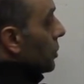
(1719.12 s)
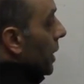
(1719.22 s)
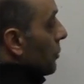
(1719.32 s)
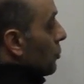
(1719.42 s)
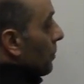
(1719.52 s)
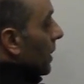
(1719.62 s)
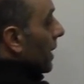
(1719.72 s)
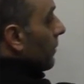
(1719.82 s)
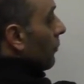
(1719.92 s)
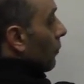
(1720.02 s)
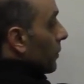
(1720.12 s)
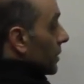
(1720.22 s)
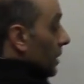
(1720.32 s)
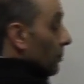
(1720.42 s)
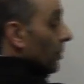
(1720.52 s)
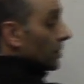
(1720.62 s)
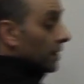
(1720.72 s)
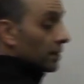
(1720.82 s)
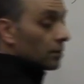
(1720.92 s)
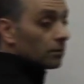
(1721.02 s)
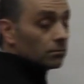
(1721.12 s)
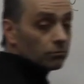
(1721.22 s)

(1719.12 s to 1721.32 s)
to change your belief over some particular